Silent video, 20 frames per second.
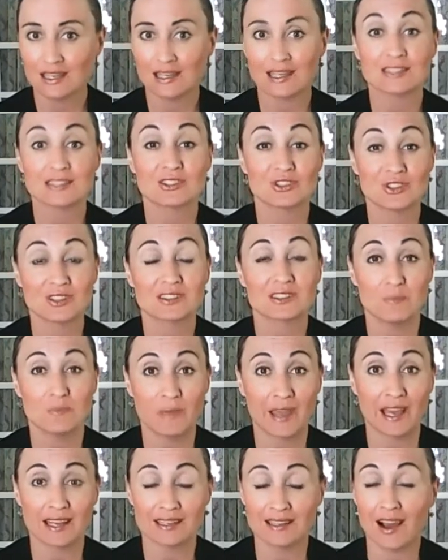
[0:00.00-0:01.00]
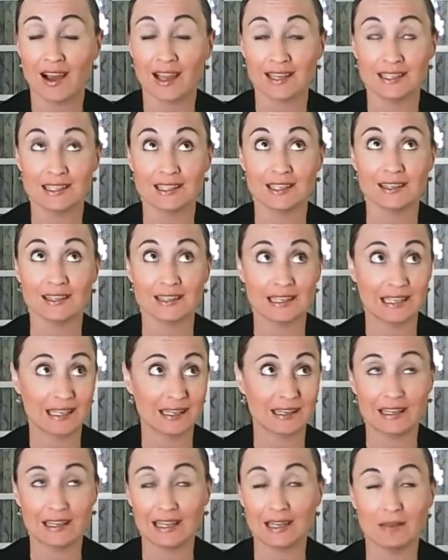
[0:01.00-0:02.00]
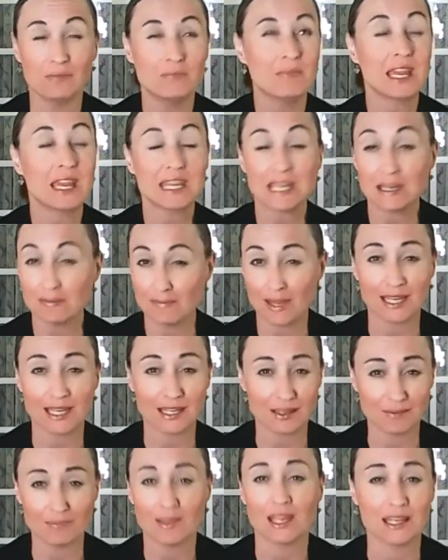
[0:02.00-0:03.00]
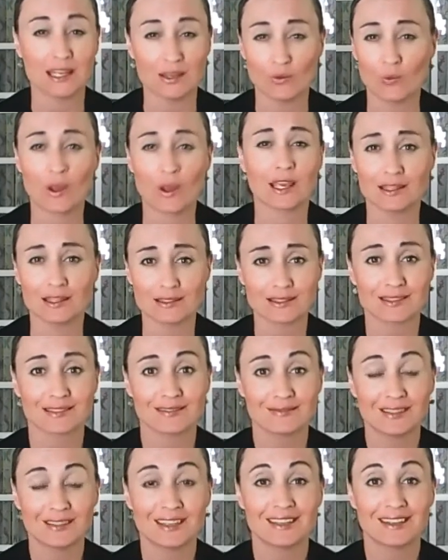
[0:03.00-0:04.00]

It's just a bad idea in many, many, many ways.